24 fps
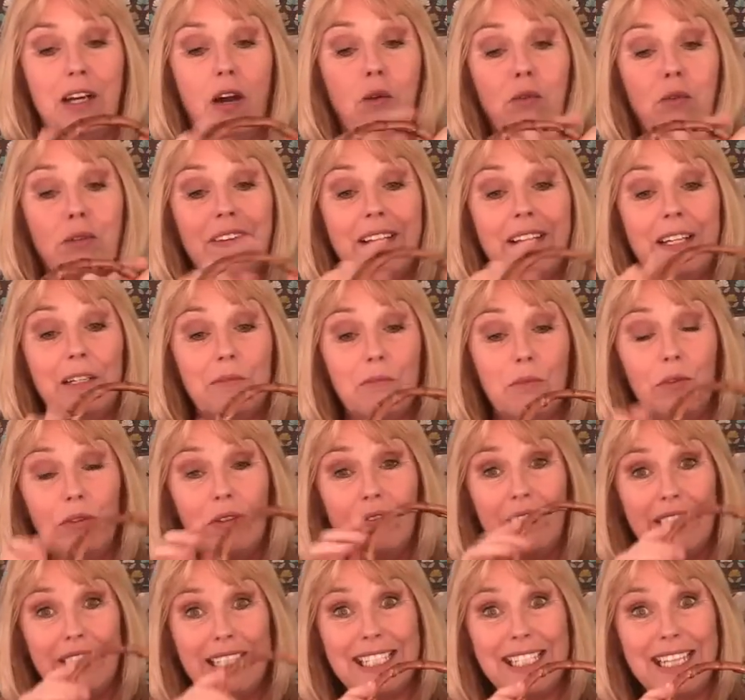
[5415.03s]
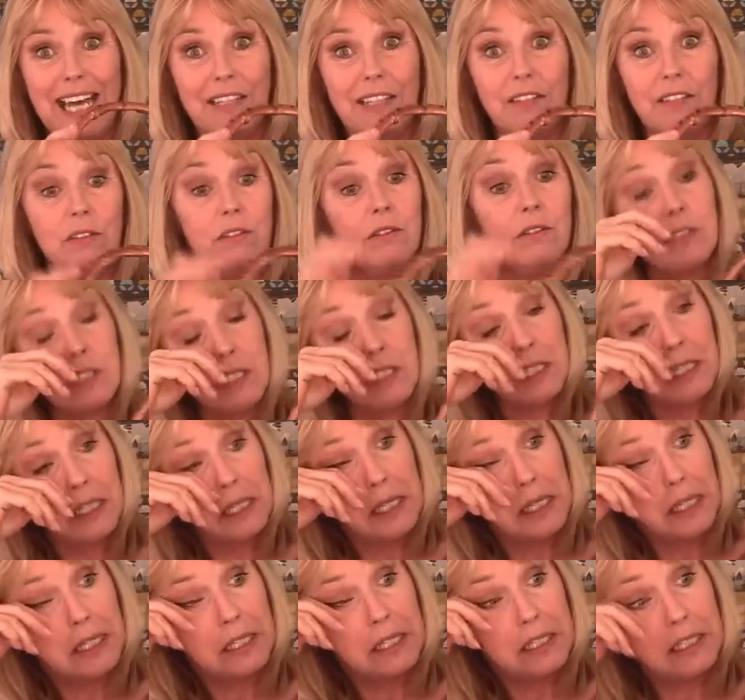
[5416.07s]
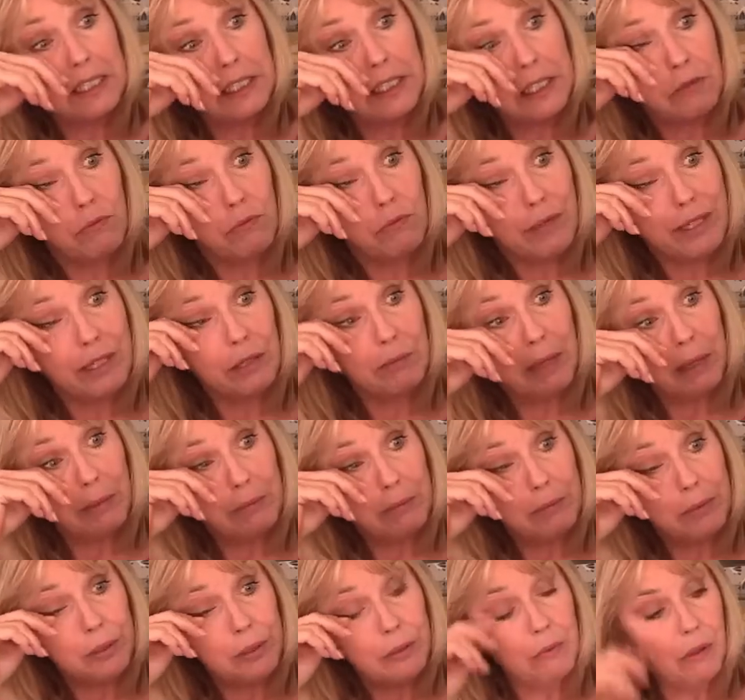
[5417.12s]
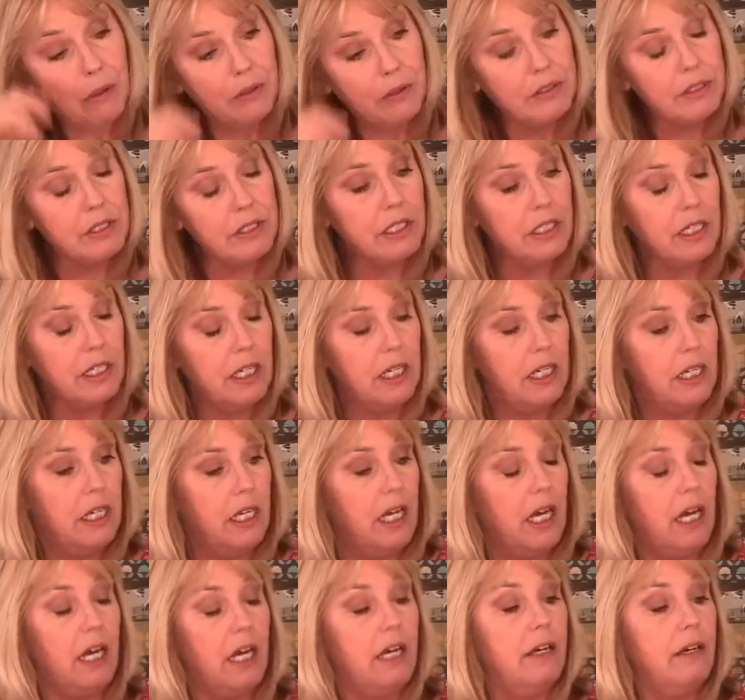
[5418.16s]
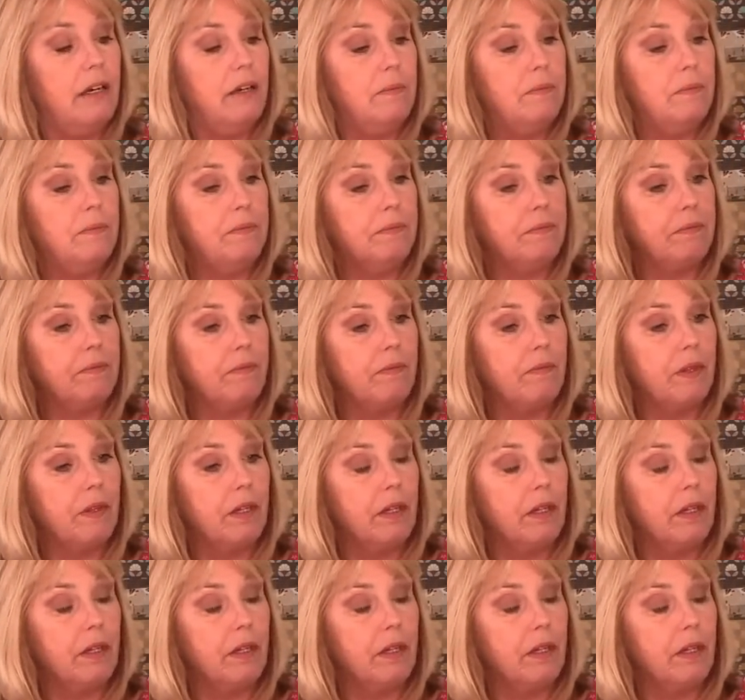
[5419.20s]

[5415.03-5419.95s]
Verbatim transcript: hold of any more of these handles. These are the real bamboo ones. Um,